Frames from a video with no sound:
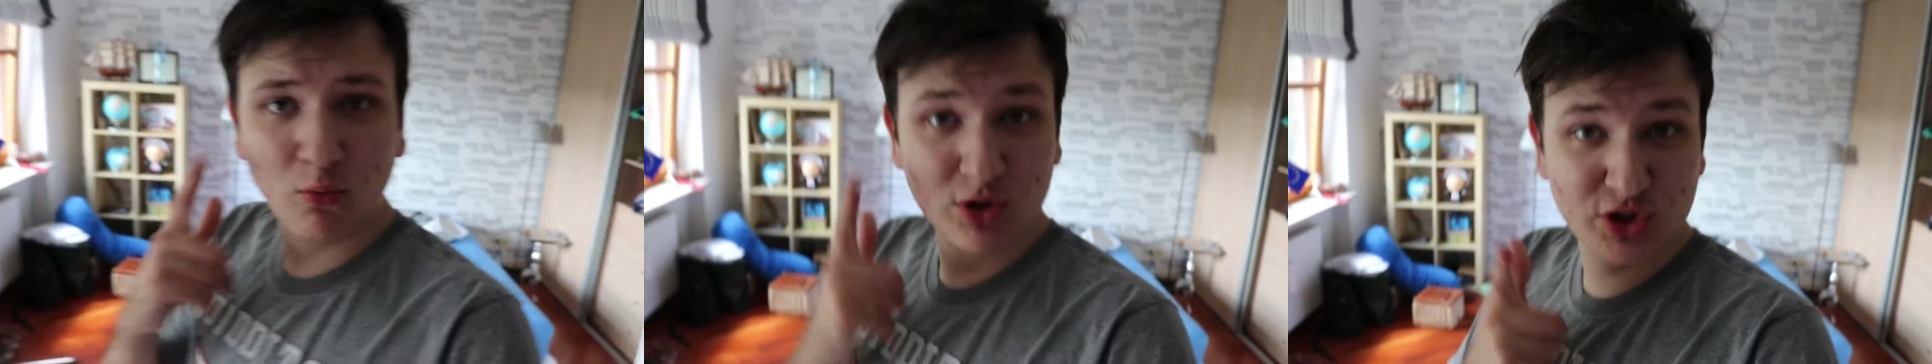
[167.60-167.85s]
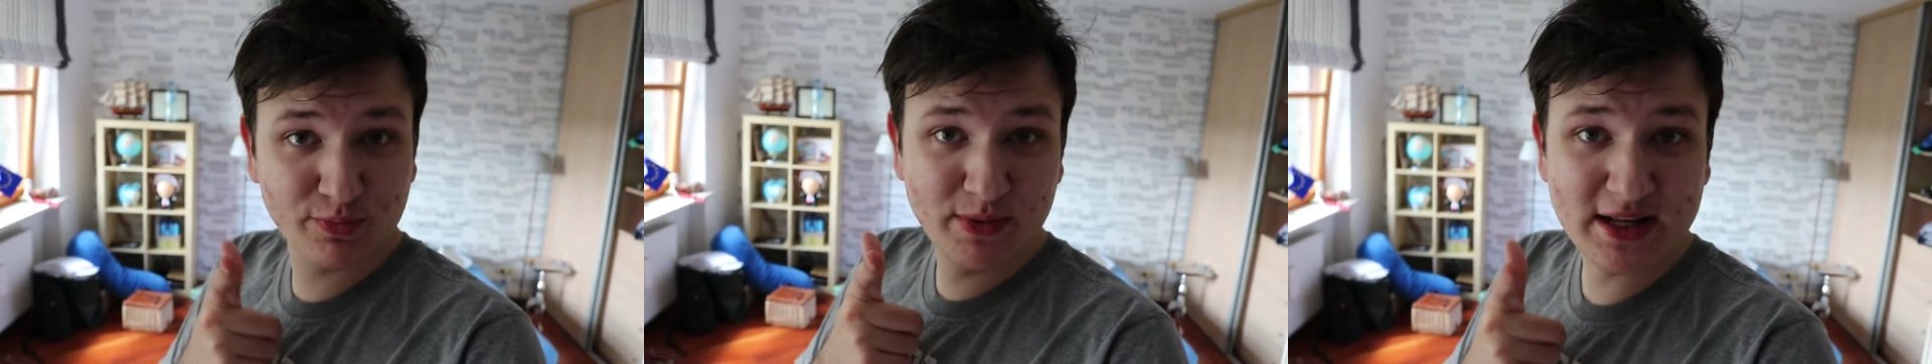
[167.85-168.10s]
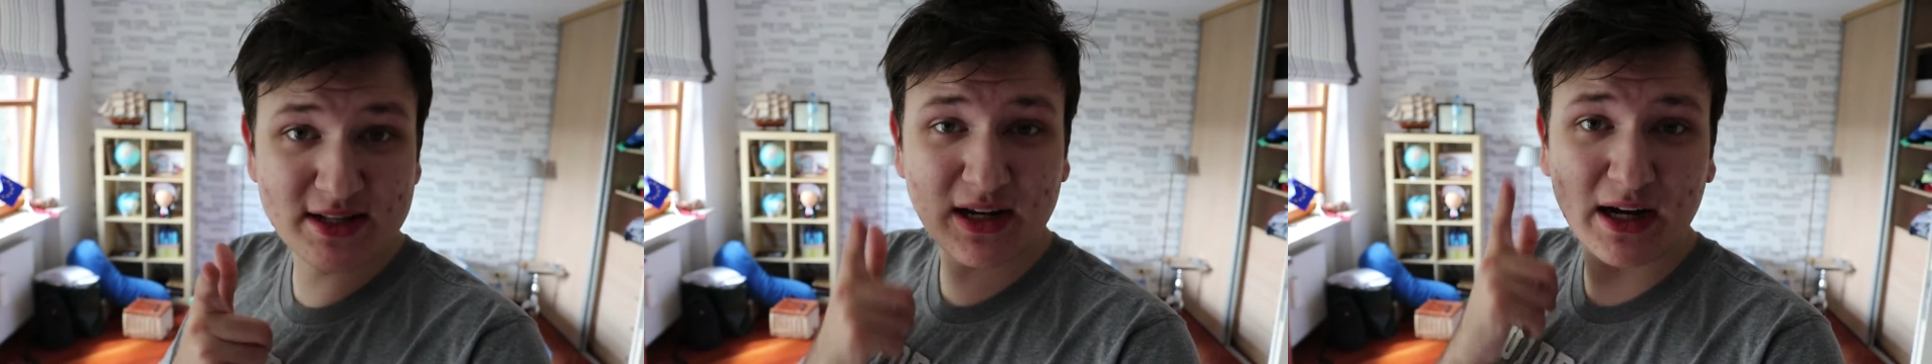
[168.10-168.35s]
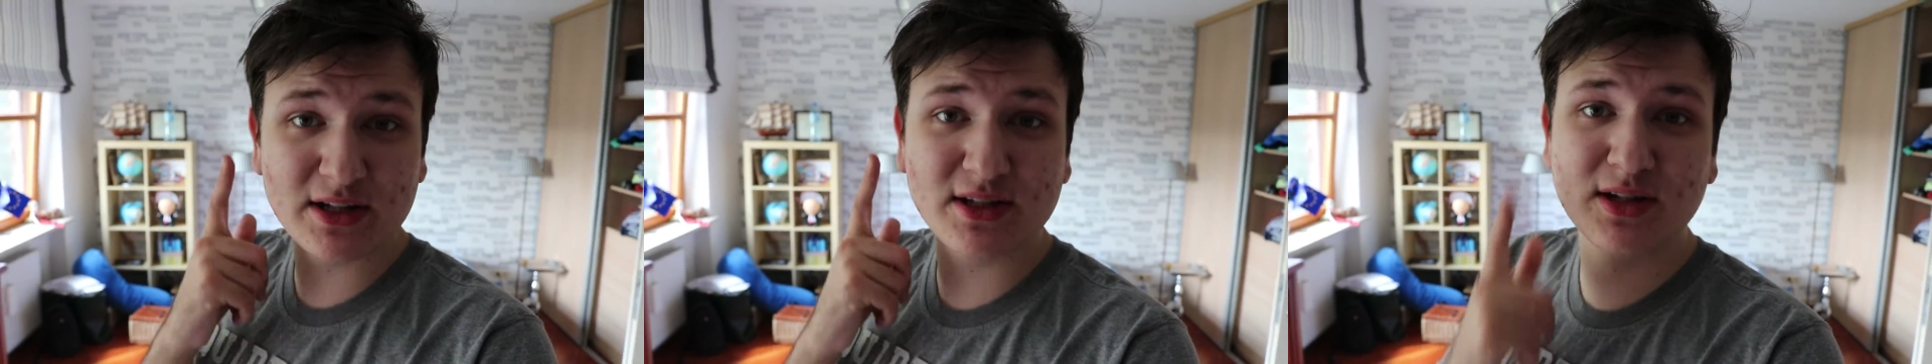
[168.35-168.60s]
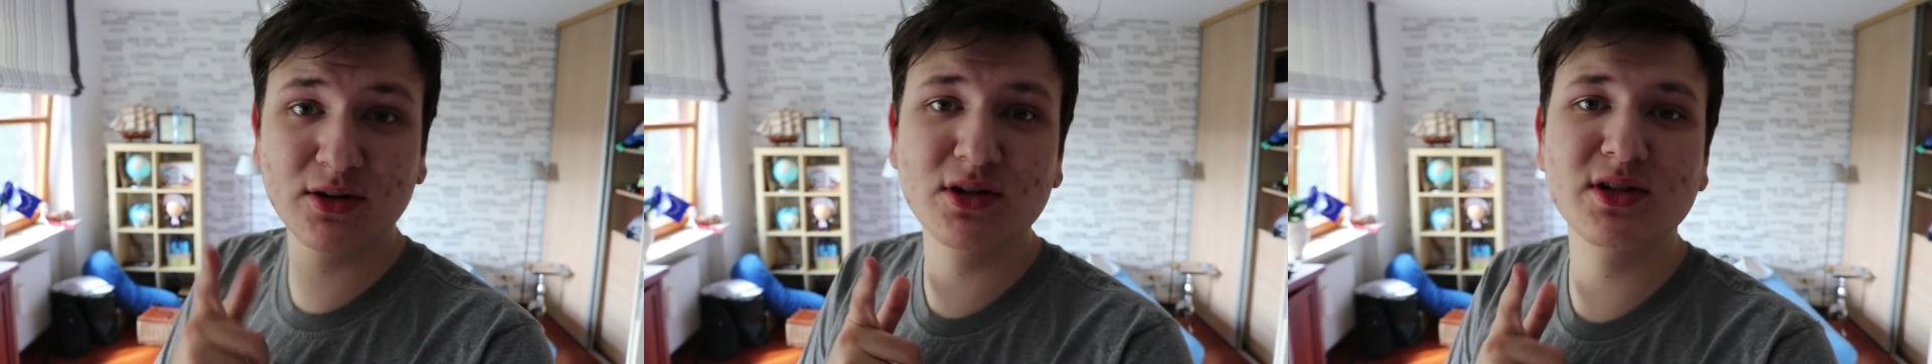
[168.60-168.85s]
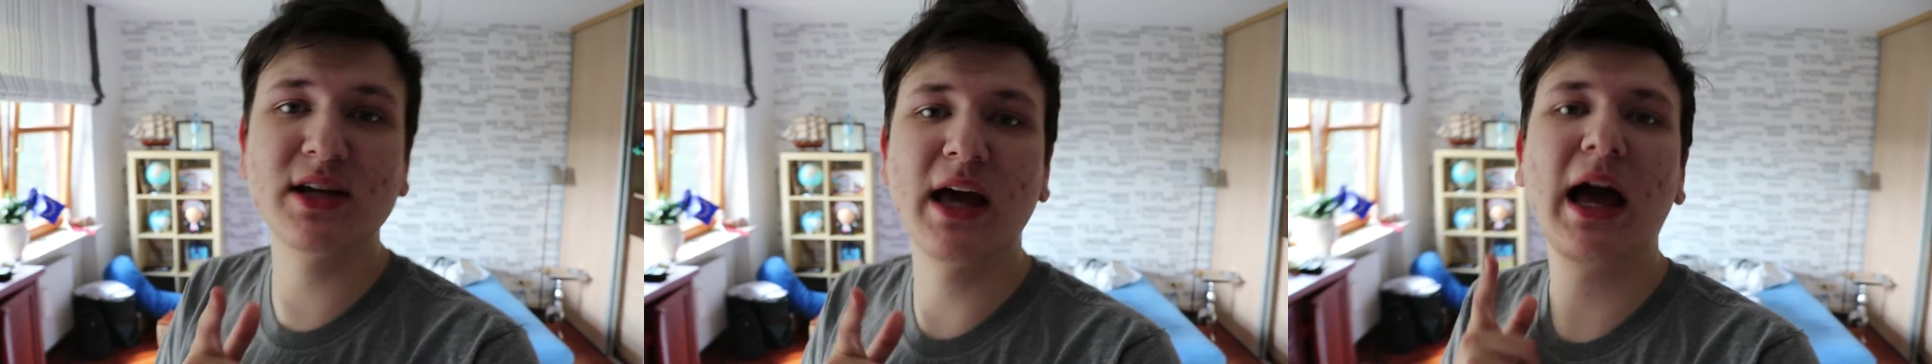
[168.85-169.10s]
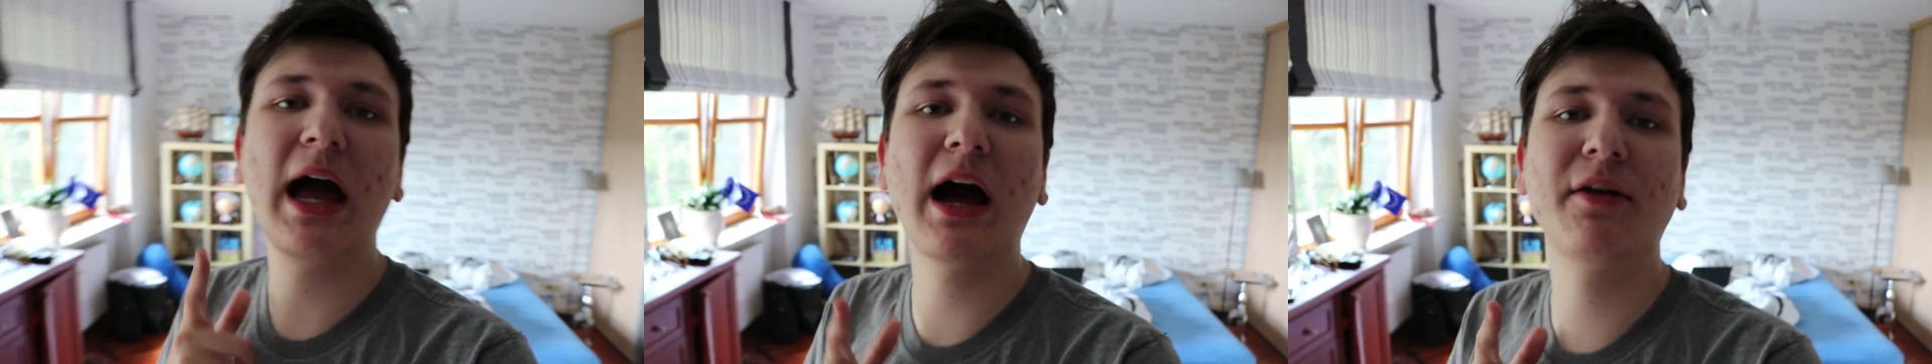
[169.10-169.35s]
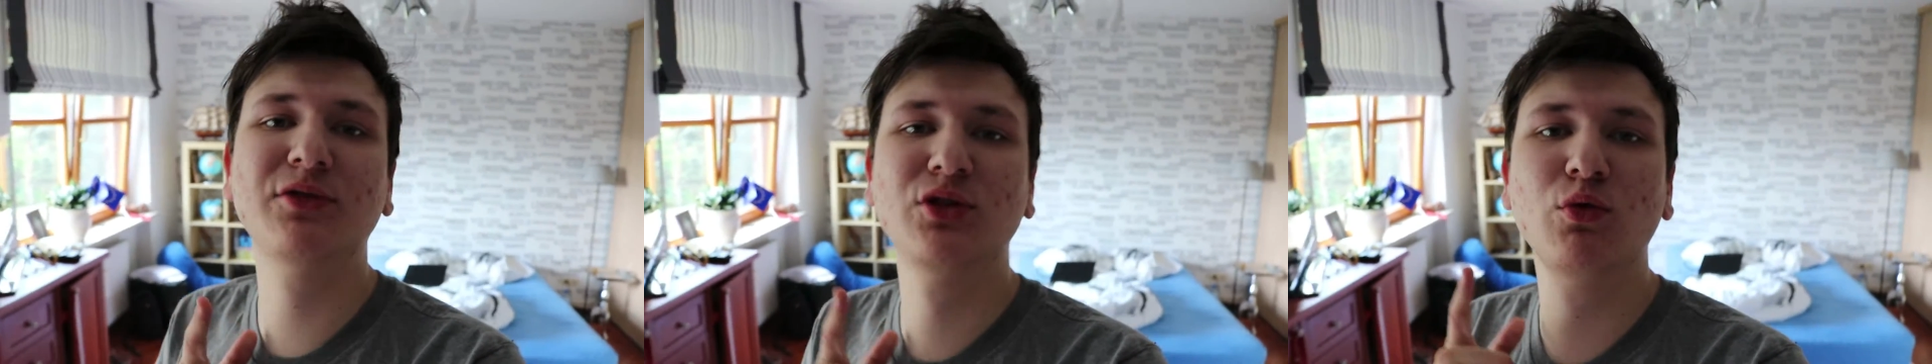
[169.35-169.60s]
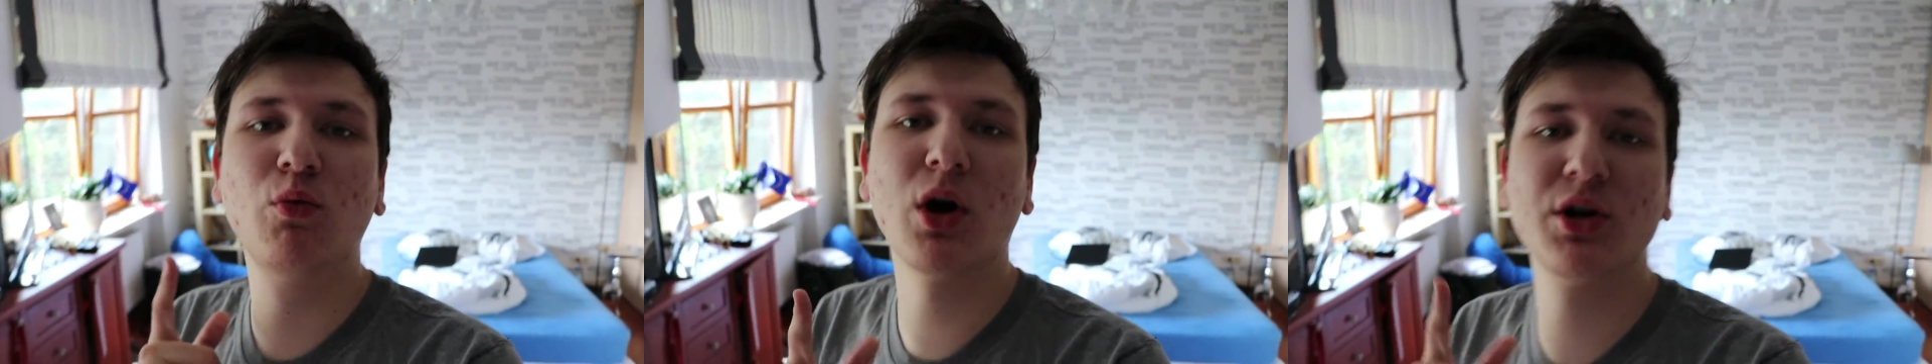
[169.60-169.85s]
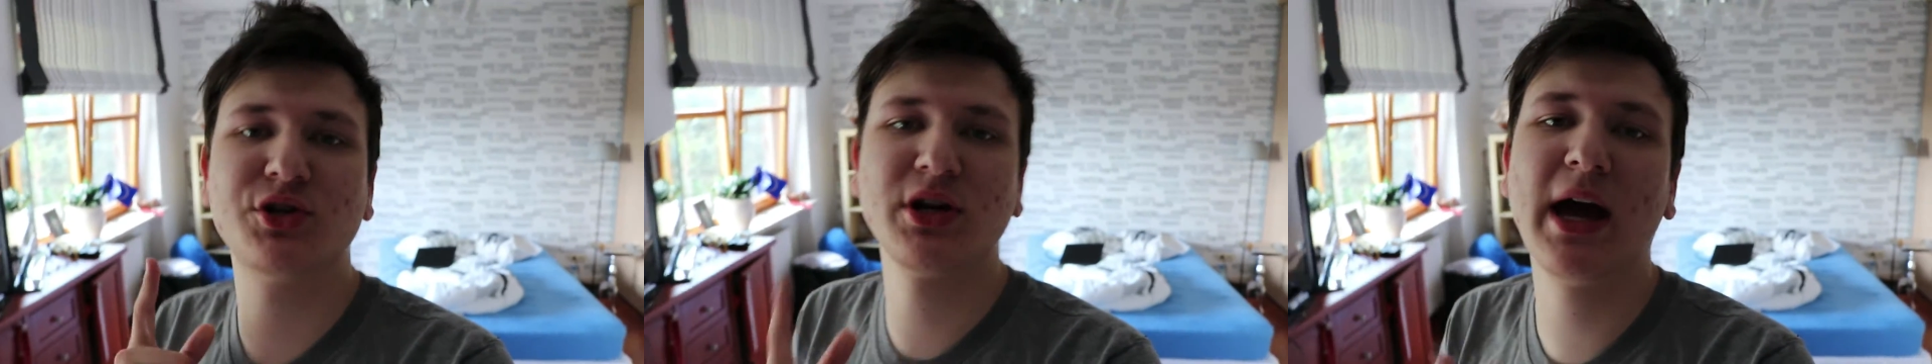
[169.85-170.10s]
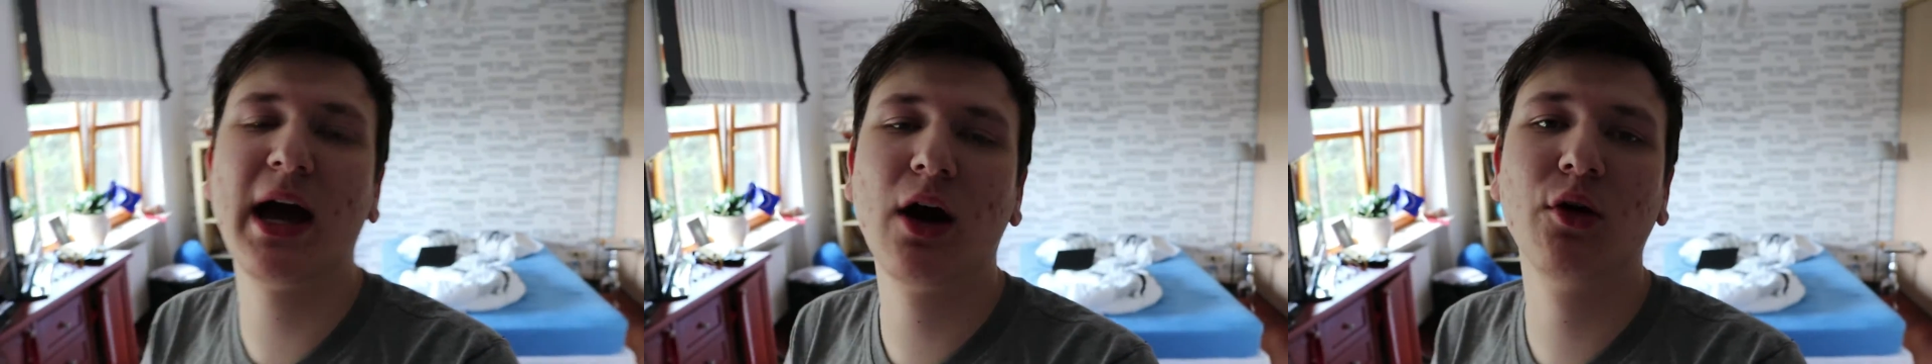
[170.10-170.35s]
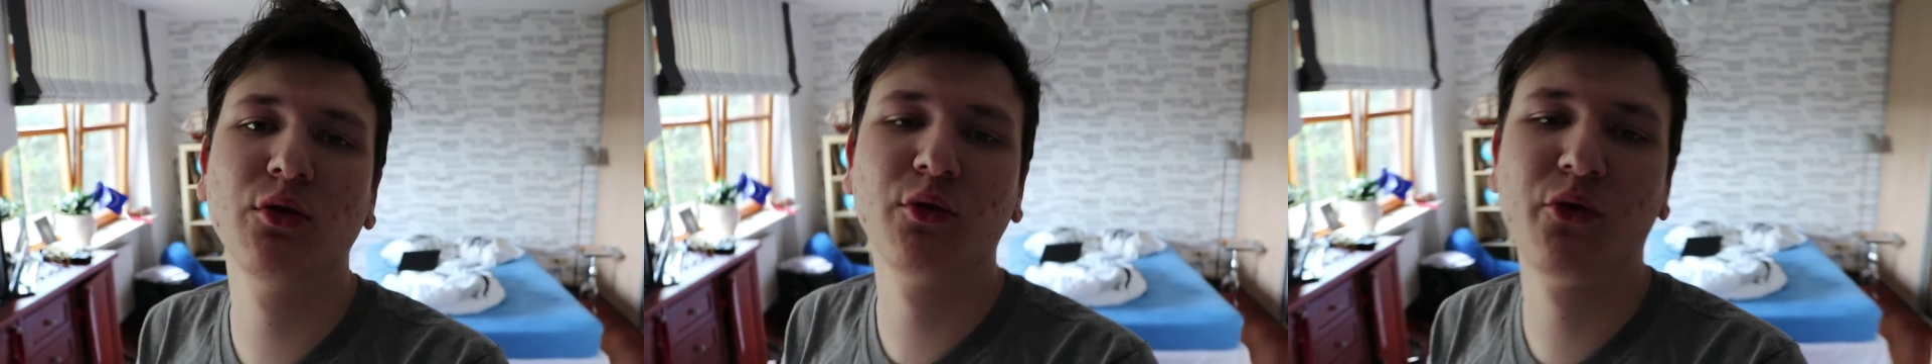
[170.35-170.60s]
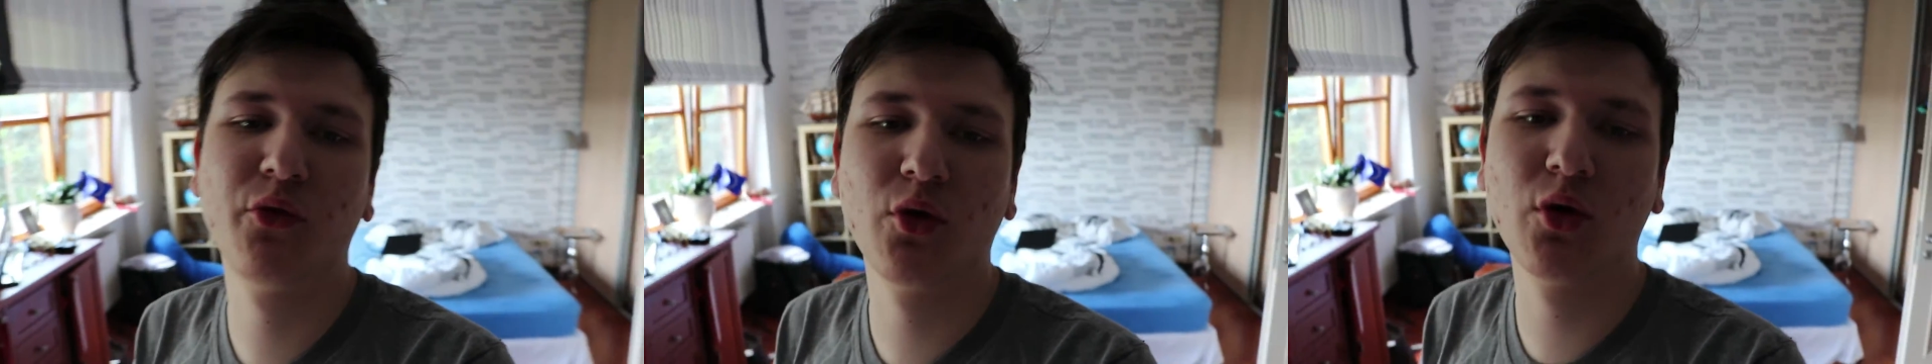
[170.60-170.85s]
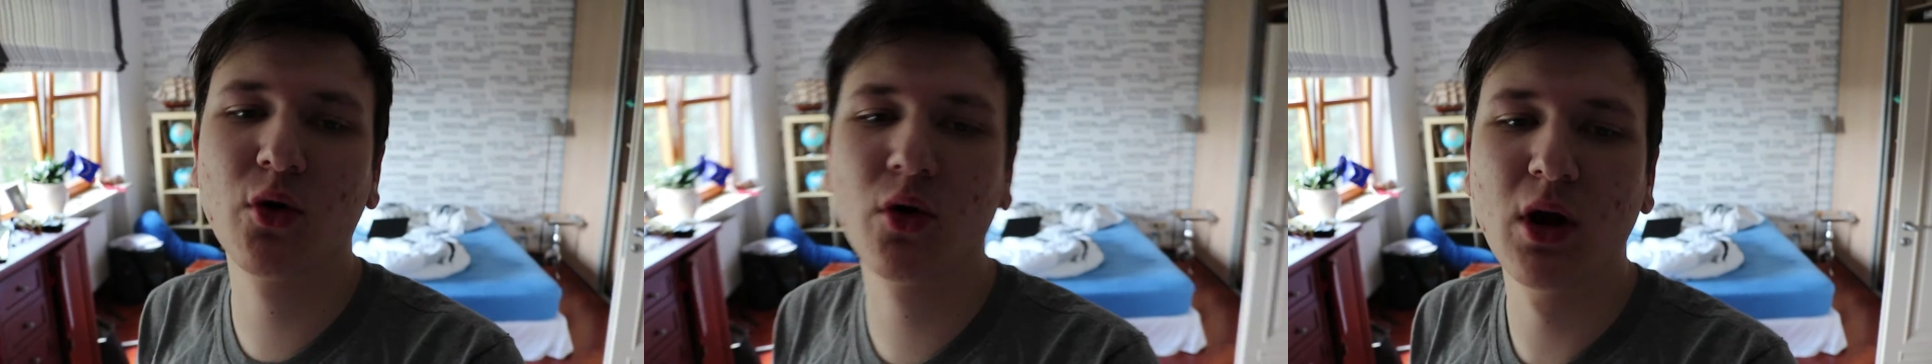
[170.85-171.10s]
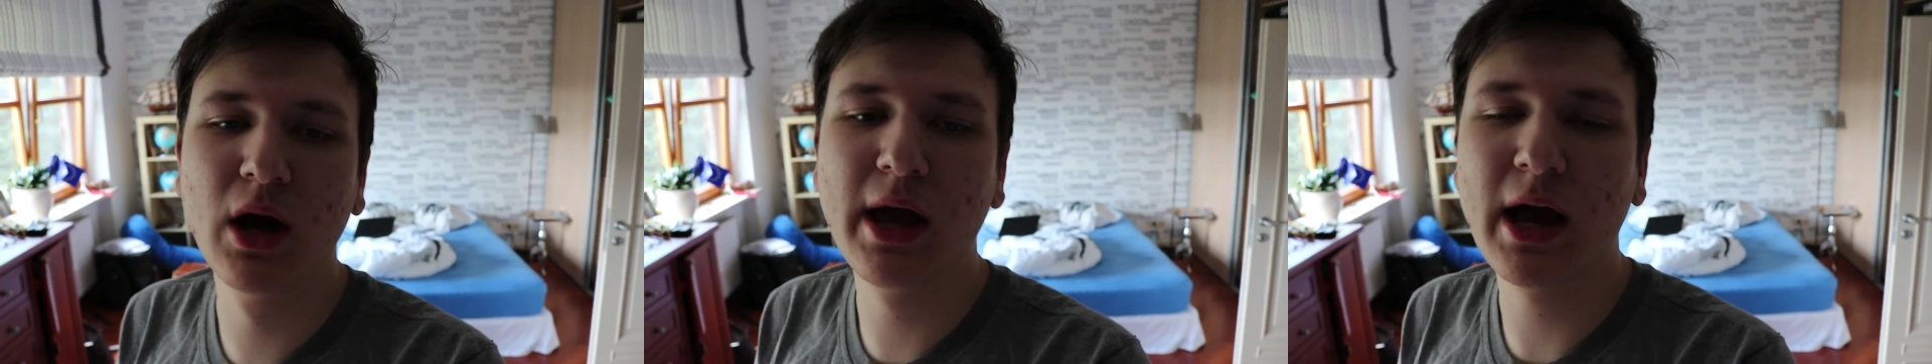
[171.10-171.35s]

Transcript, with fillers: which means I seriously have to watch out for